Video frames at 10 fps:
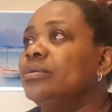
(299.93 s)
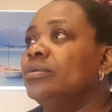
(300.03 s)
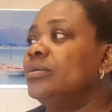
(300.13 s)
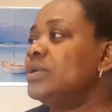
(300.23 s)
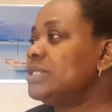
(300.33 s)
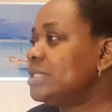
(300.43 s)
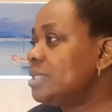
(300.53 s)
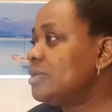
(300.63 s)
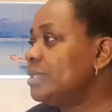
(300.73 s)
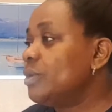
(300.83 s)
what's
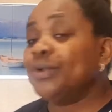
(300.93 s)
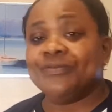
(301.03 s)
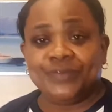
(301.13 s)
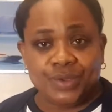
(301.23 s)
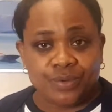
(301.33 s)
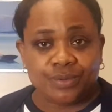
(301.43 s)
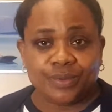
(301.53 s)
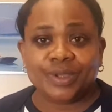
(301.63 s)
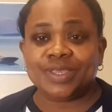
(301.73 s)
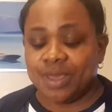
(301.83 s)
that called now? Review.
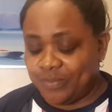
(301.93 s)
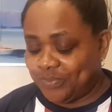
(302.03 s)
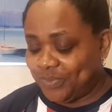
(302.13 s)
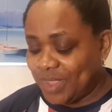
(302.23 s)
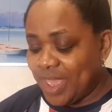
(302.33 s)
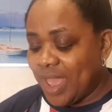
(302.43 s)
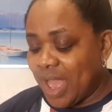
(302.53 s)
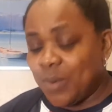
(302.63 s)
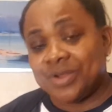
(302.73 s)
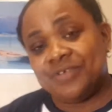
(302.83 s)
Yeah,
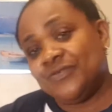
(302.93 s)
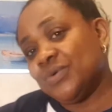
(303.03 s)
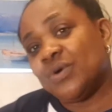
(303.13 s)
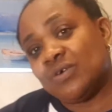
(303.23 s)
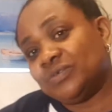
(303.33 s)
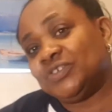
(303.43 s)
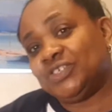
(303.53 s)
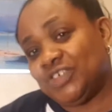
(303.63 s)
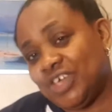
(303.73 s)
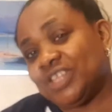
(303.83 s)
our review of
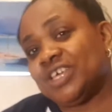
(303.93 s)
SHEIN